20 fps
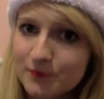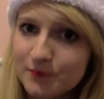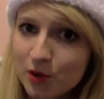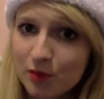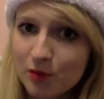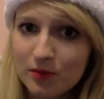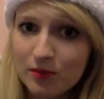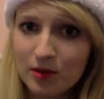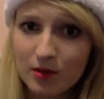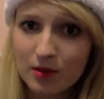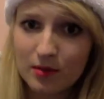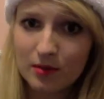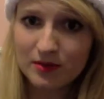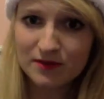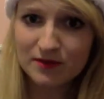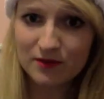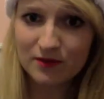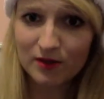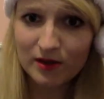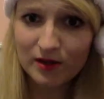Oh, my bubble's
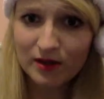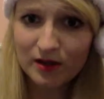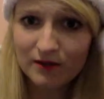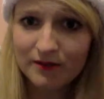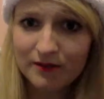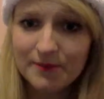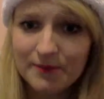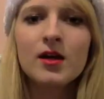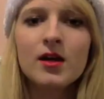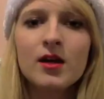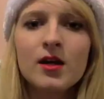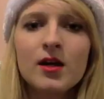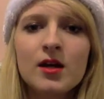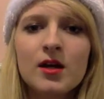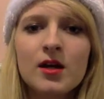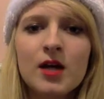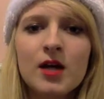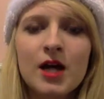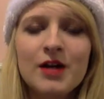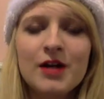falling off.
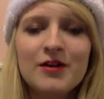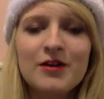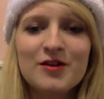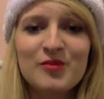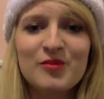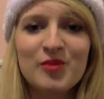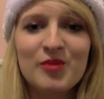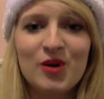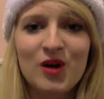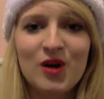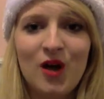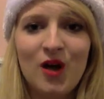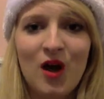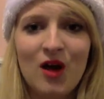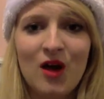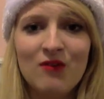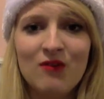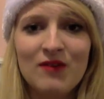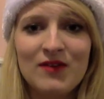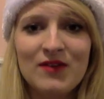Another book
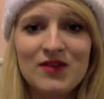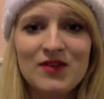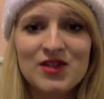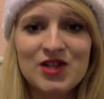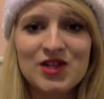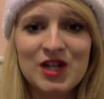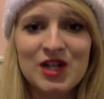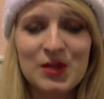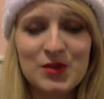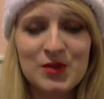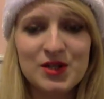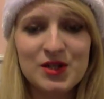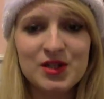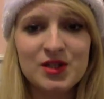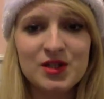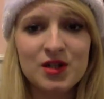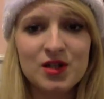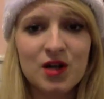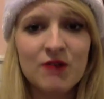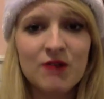I read this year was
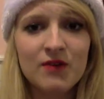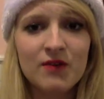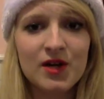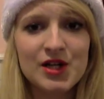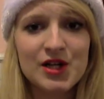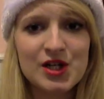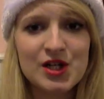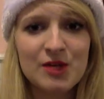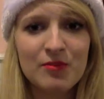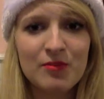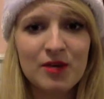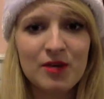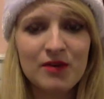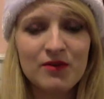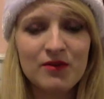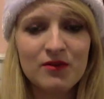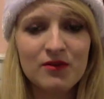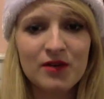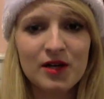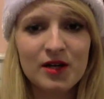Divergent by
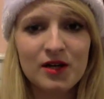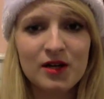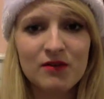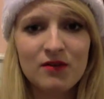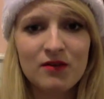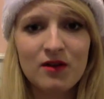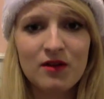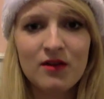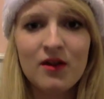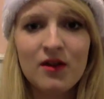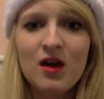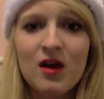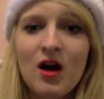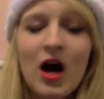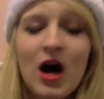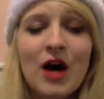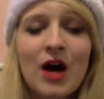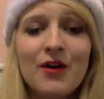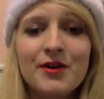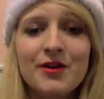Veronica Roth.
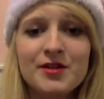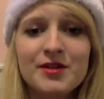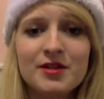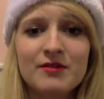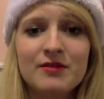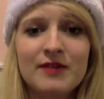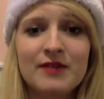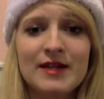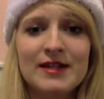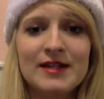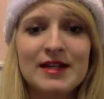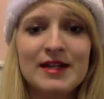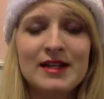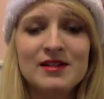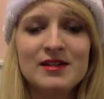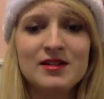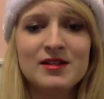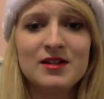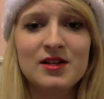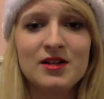I also read
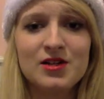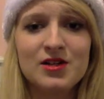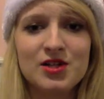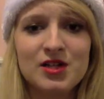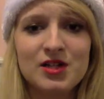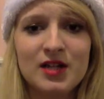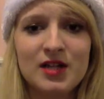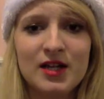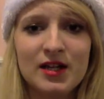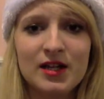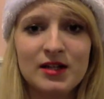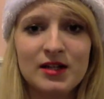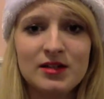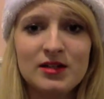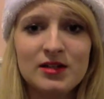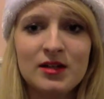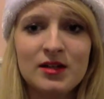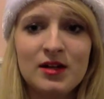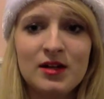Insurgent and...